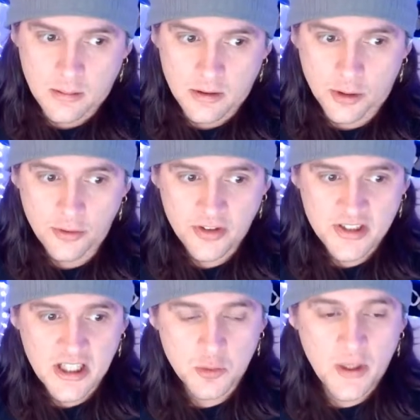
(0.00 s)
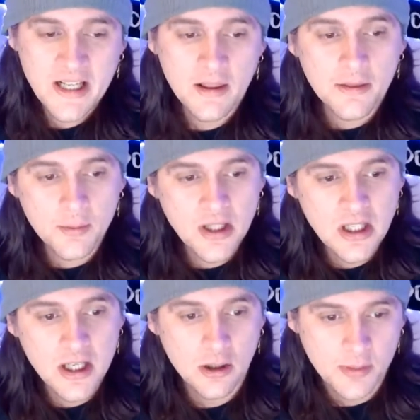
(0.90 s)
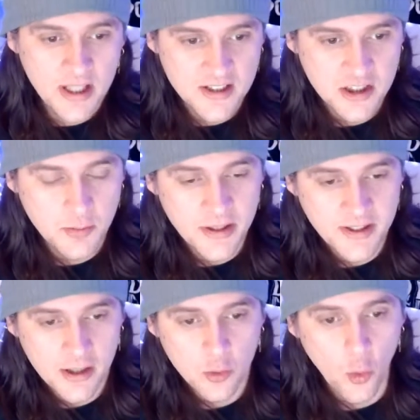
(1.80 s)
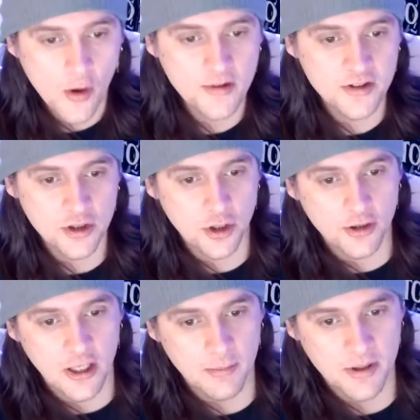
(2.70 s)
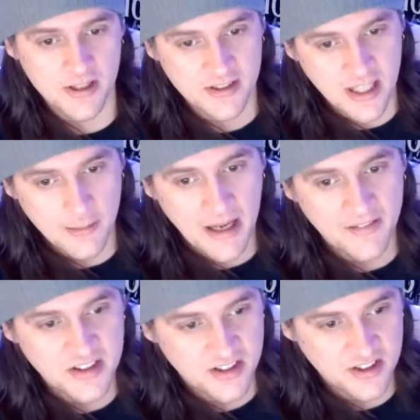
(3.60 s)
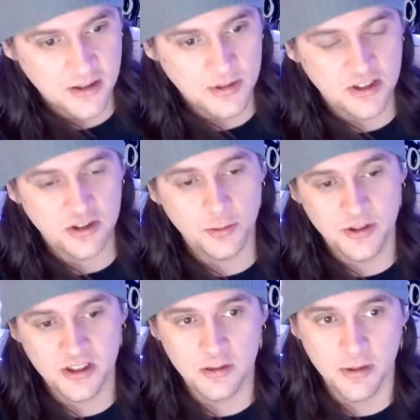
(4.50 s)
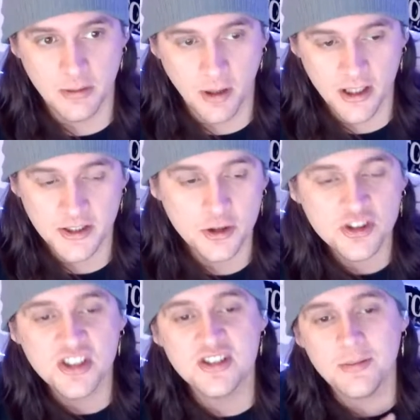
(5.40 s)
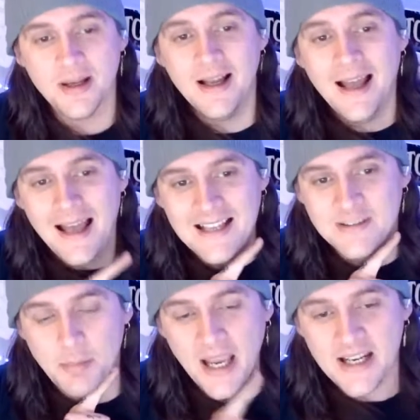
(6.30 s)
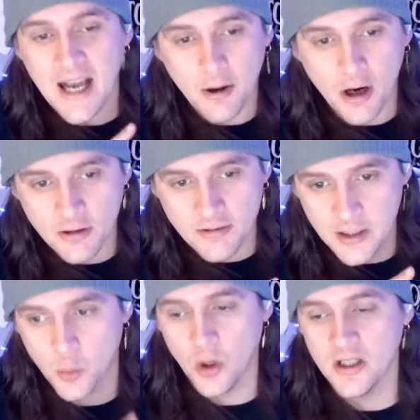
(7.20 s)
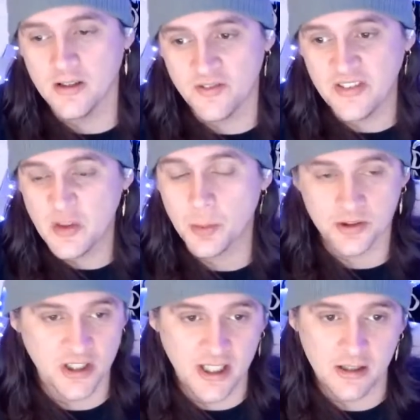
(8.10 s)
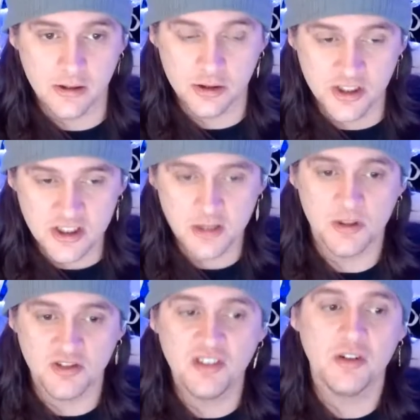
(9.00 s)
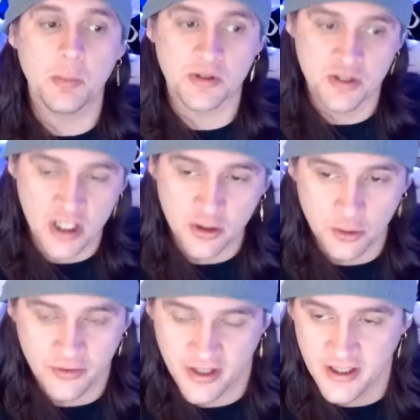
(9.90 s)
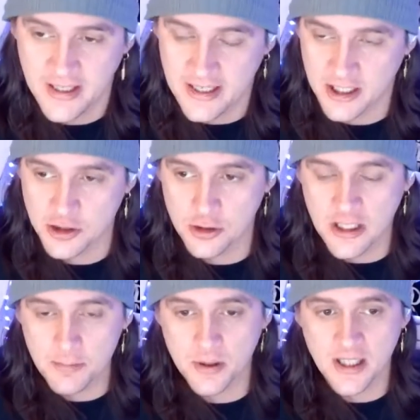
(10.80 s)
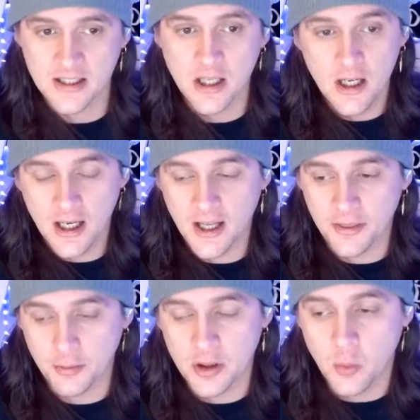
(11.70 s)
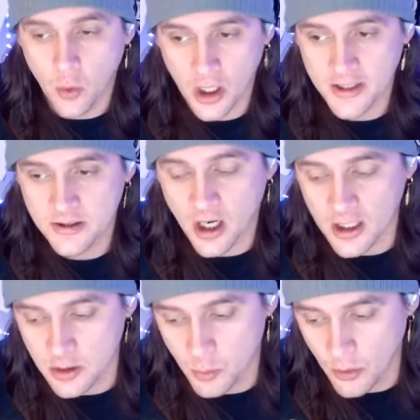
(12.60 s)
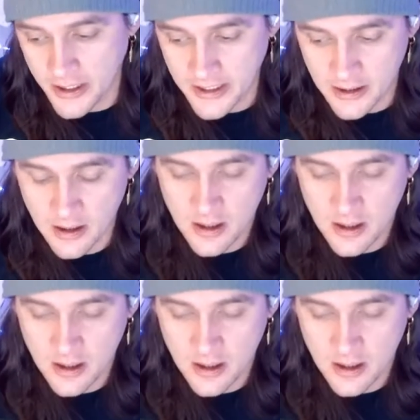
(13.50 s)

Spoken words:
Kuva says winning 3-0 because it's Bentancur's shirt number this time. I have a system. It's a stupid system, but I'm all in. Your system has paid out already 50%. Your system is 50%, Kuva, because you did predict a 3-1 Tottenham win